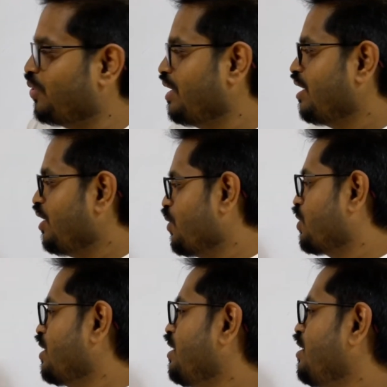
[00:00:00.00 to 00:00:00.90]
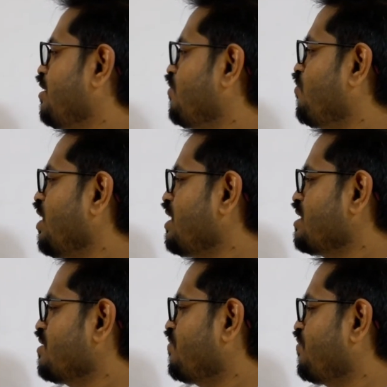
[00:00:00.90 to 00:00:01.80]
Look, what is
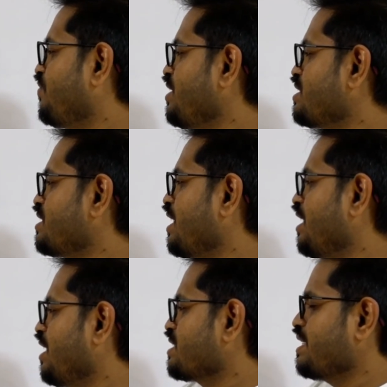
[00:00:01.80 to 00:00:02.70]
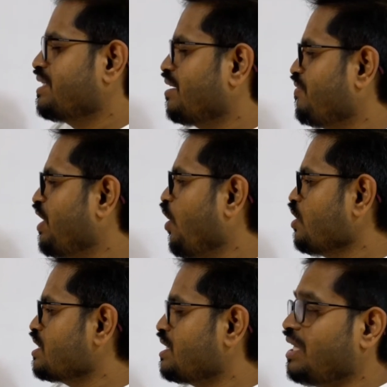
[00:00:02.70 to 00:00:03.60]
the first and last letter?
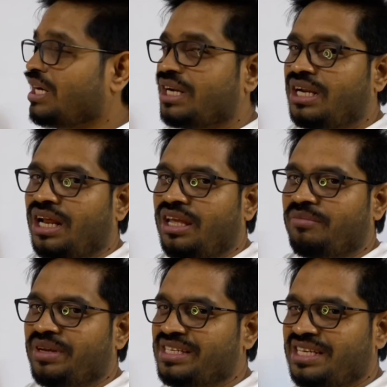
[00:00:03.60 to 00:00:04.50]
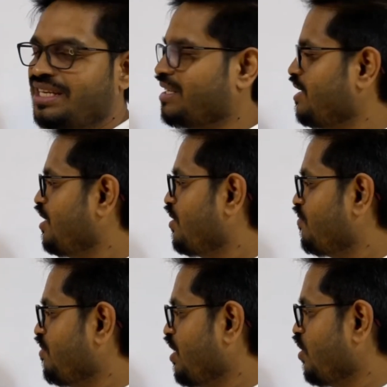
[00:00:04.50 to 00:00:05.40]
Velocity time, isn't it?
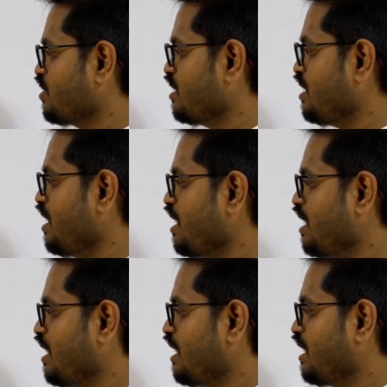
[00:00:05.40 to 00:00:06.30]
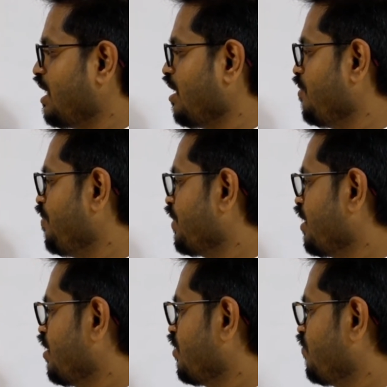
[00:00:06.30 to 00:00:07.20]
Velocity time,
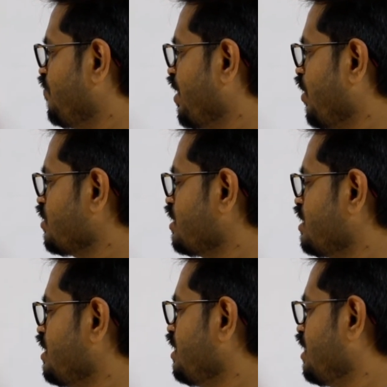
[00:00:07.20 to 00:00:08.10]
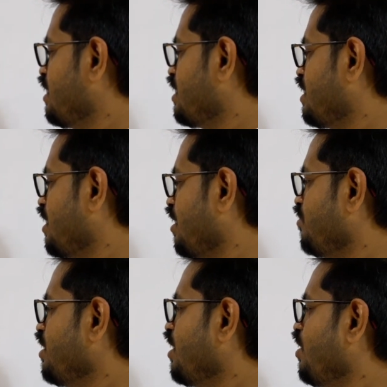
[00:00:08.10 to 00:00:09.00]
velocity time.
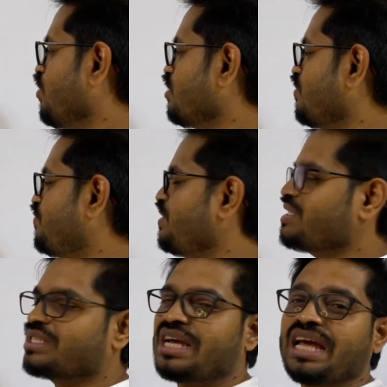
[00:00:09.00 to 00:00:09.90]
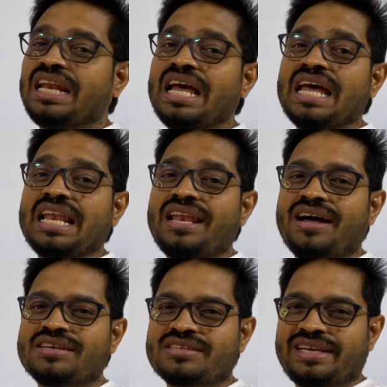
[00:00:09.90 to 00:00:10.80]
Look, the first and
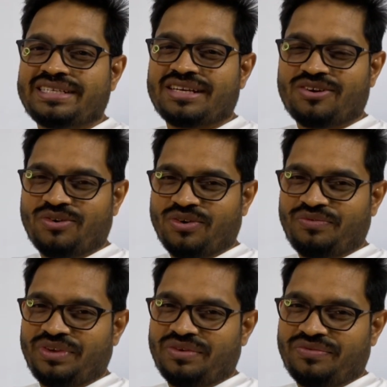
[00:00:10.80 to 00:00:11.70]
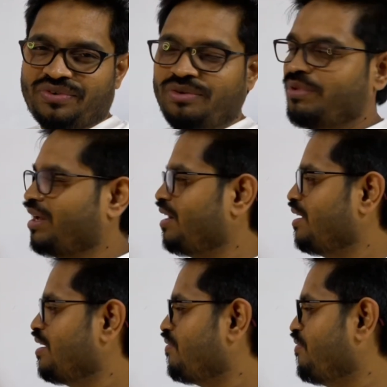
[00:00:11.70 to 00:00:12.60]
last letter of your formula,
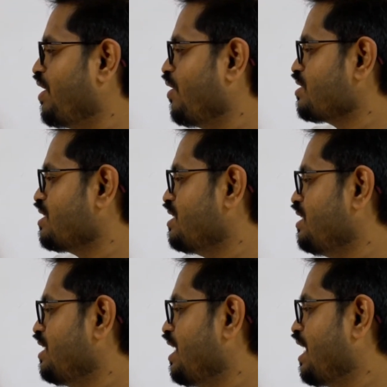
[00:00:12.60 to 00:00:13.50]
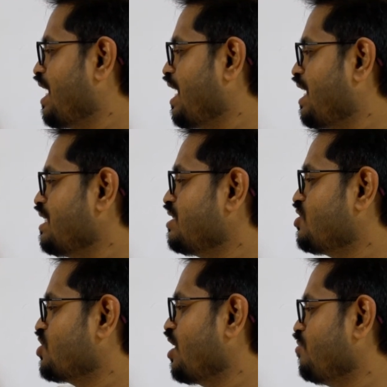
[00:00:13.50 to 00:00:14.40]
velocity and
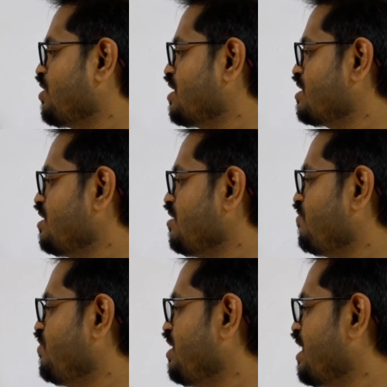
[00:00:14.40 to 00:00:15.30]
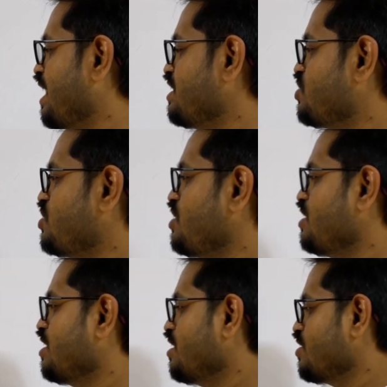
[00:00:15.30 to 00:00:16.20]
time. You can see V and T.
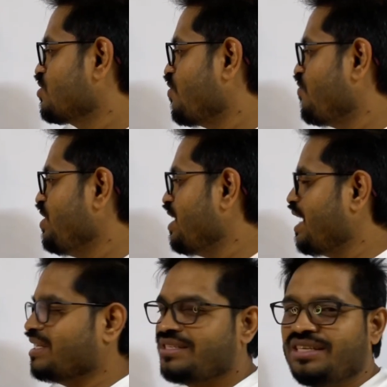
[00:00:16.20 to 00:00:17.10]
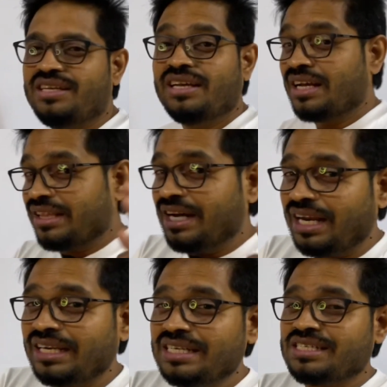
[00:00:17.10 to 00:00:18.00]
So V and T,
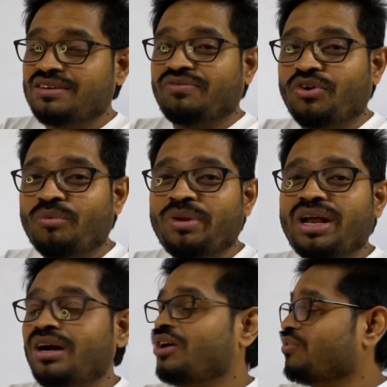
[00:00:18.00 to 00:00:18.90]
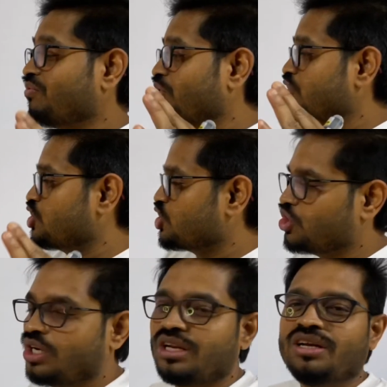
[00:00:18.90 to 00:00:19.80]
that is the formula for
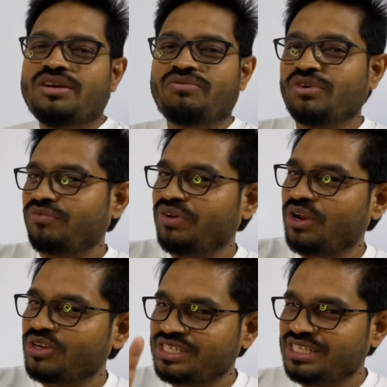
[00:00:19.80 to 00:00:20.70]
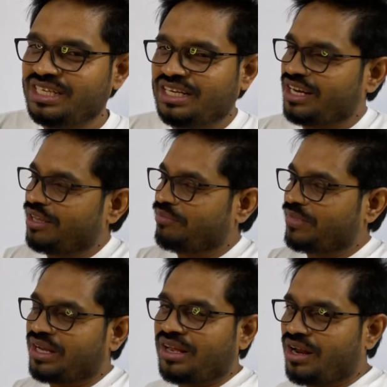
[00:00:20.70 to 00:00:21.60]
sure for velocity time
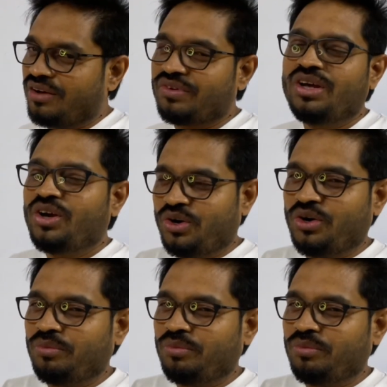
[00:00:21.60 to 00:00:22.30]
graph. Hope